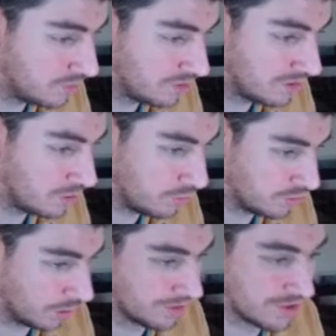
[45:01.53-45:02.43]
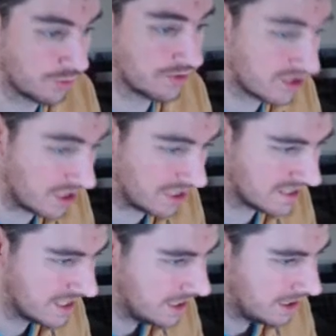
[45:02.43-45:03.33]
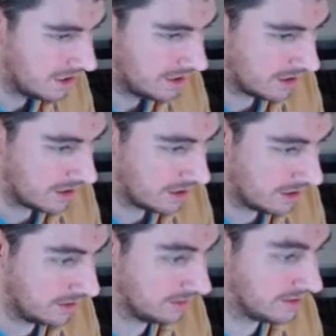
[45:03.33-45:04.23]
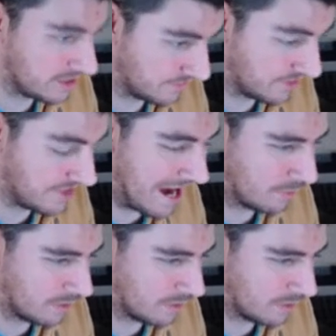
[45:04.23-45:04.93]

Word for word: shooter on its own site, at least for now.